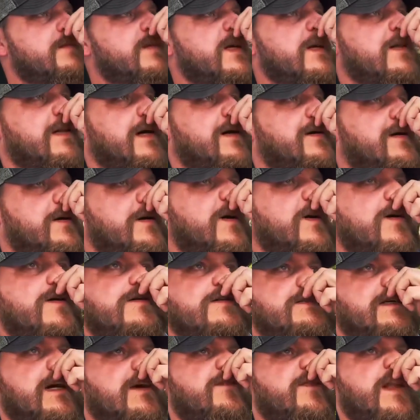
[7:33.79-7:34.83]
A lot of
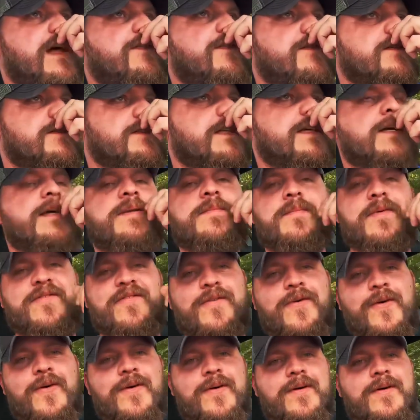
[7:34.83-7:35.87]
cars I've never seen
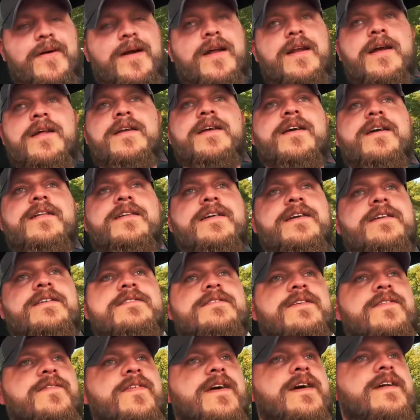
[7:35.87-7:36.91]
before at any of
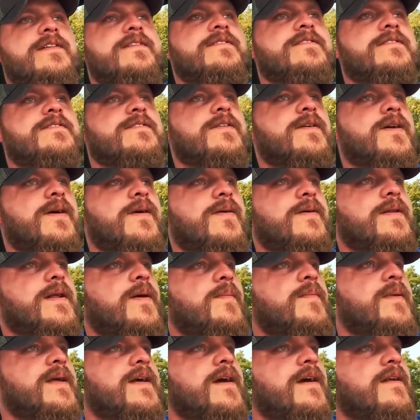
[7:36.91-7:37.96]
these events, so
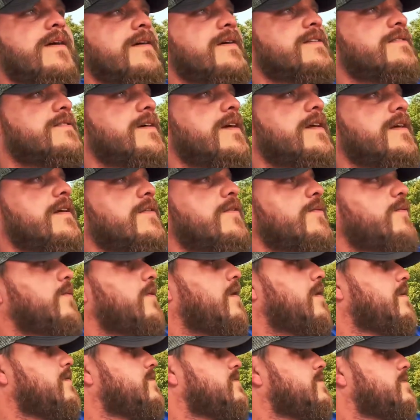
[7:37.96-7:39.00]
that'll be kind of exciting to
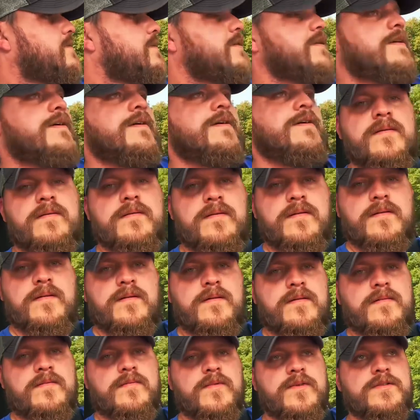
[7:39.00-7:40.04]
watch.
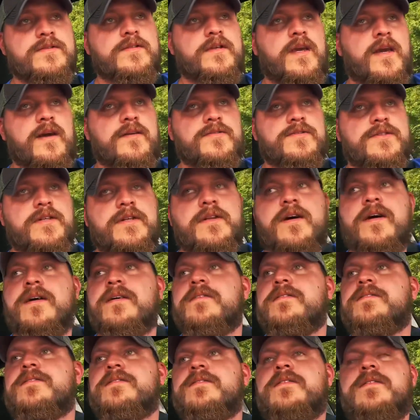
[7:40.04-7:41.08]
We'll see how she
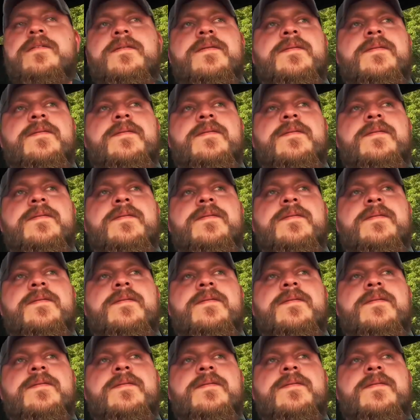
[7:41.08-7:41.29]
does.